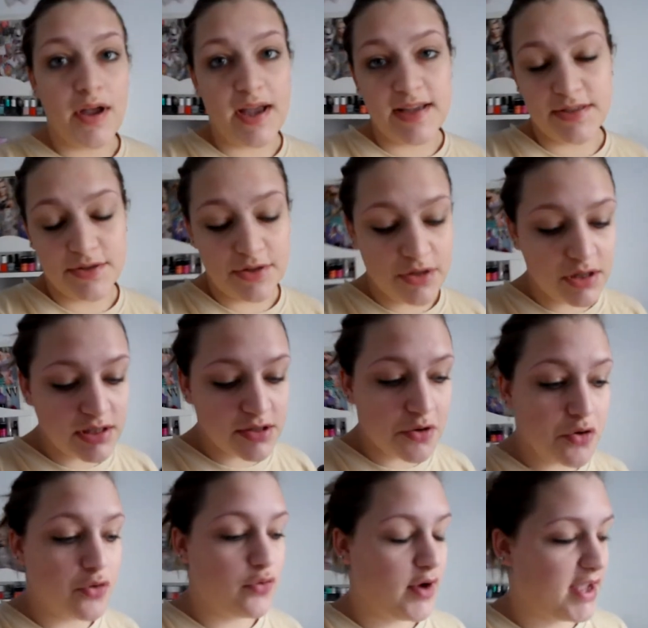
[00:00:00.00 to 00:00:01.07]
Okay, so the dog is
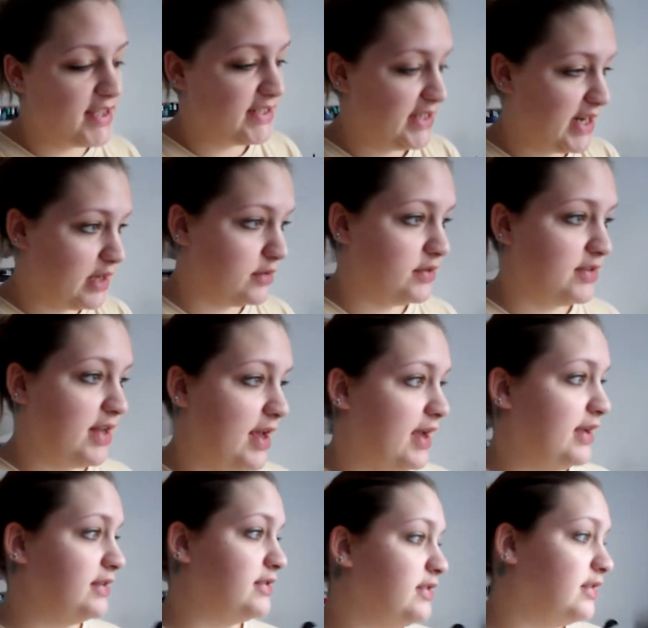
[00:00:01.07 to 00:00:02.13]
going crazy
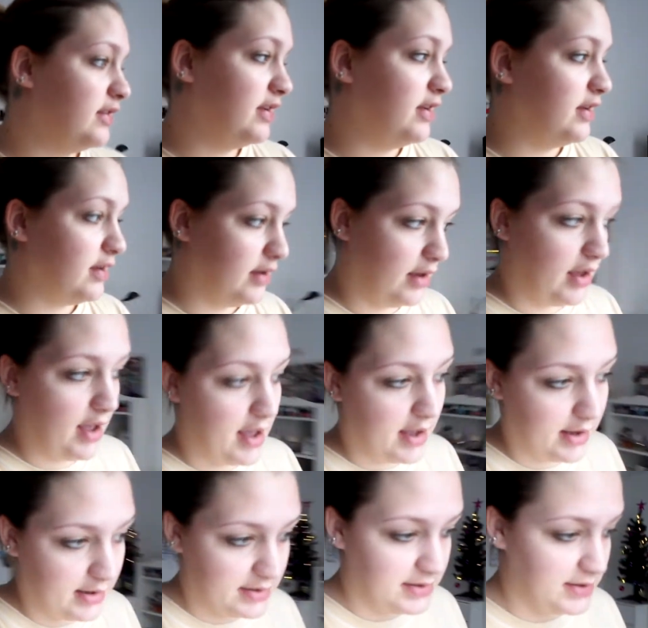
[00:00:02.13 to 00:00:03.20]
downstairs.
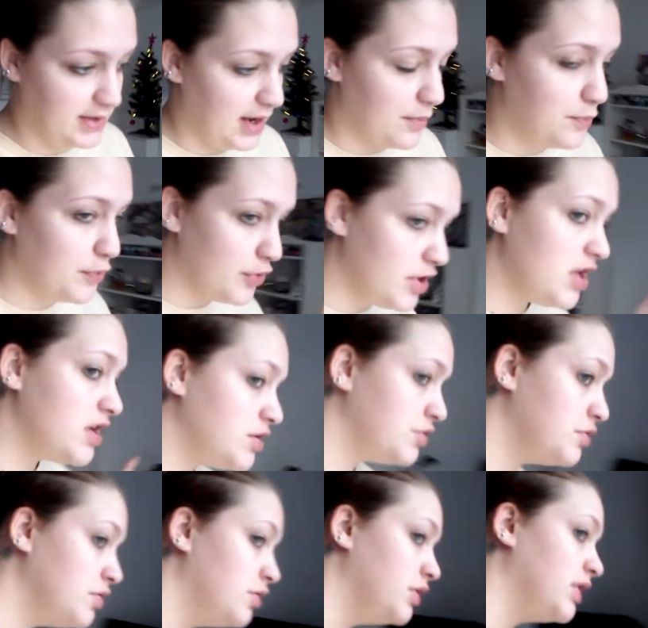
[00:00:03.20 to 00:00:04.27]
And I'm pretty
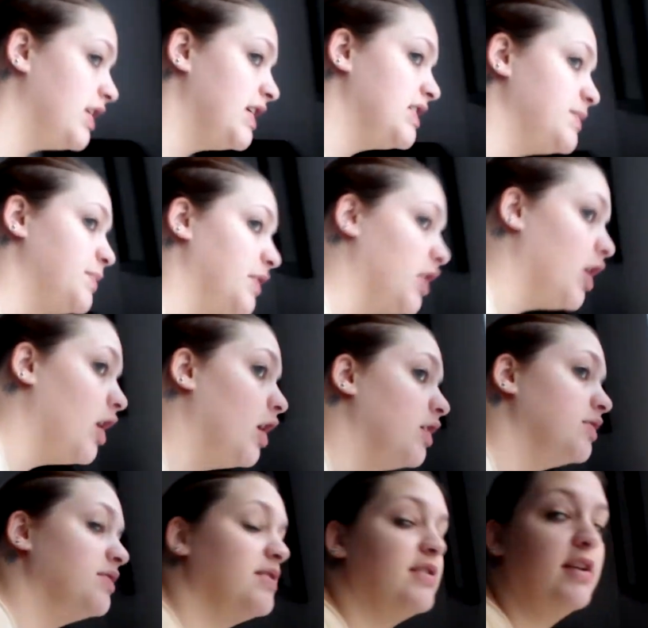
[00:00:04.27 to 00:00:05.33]
sure it's
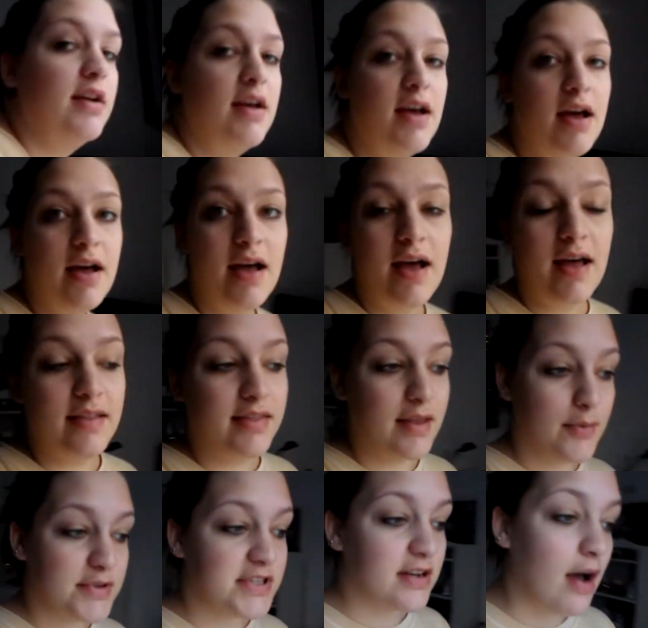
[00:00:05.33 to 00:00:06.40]
because
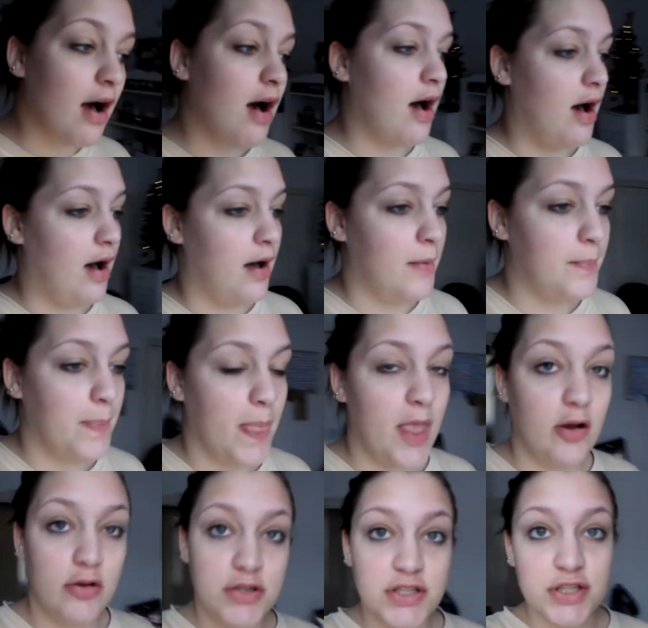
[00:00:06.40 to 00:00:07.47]
there was a car
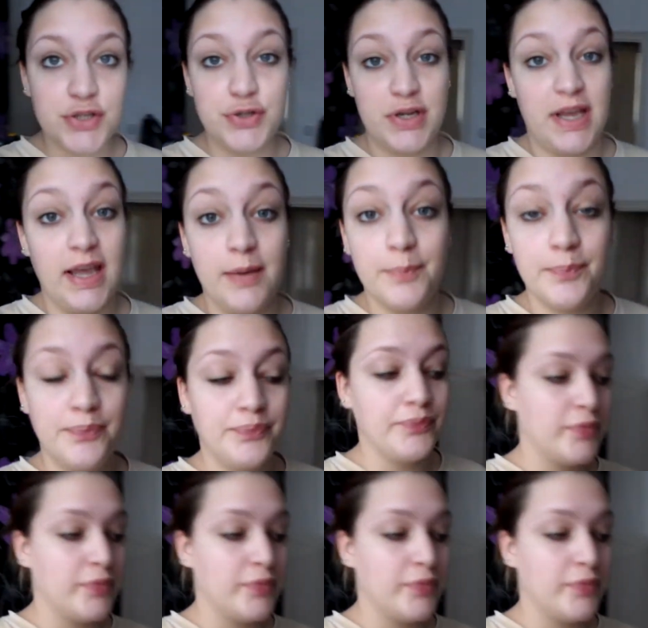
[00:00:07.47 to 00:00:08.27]
across the street